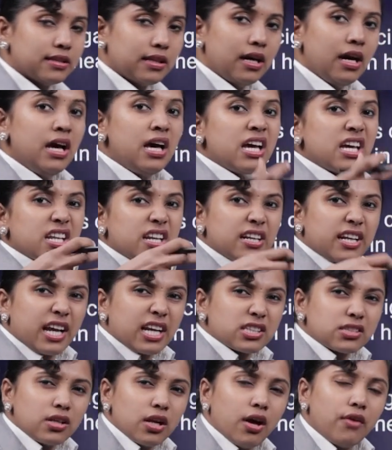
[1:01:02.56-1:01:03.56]
in the
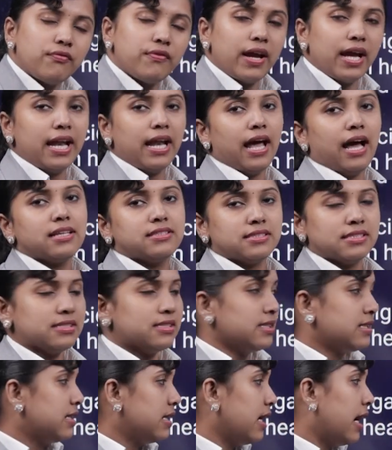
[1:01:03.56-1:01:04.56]
reduction of
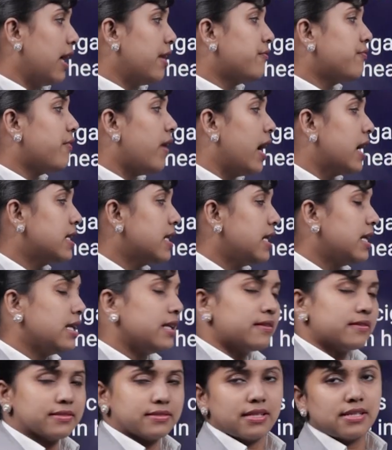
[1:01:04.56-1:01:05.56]
elasticity, and
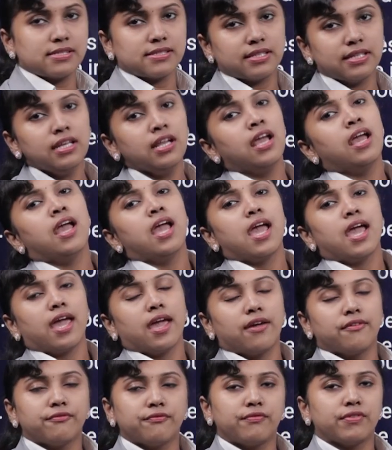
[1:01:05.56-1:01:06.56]
finally it results in
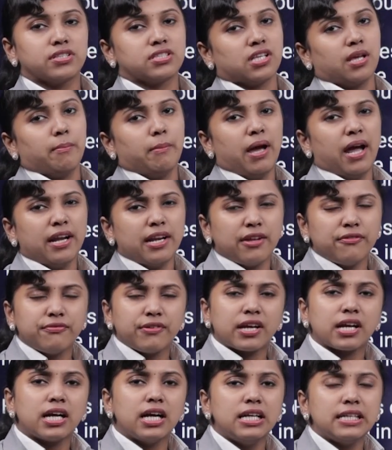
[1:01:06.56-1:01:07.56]
emphysema and
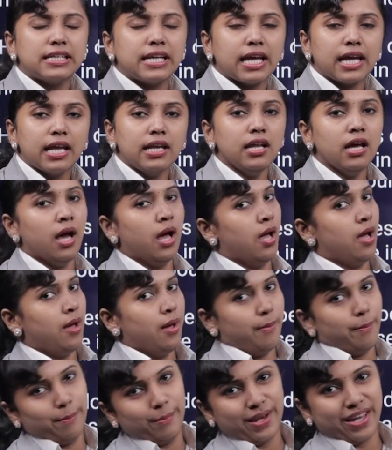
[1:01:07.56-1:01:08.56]
difficulty in
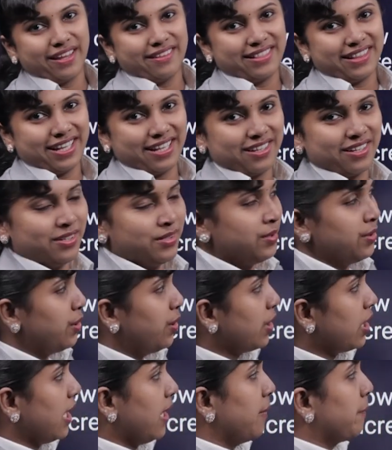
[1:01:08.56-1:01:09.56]
breathing.
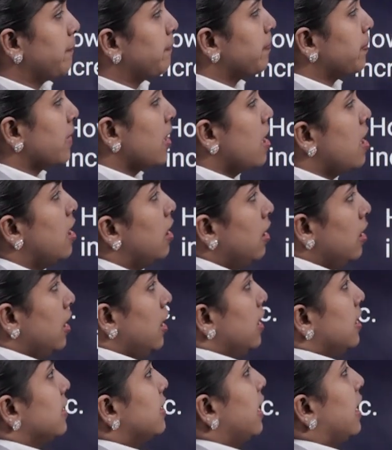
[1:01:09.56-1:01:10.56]
Okay,
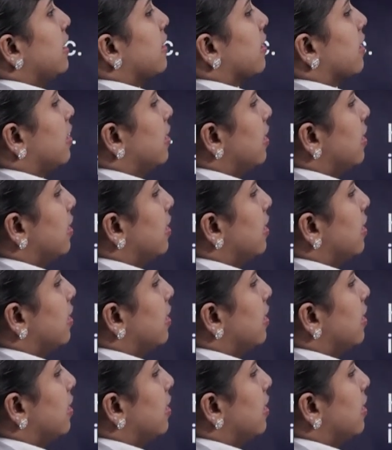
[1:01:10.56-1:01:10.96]
then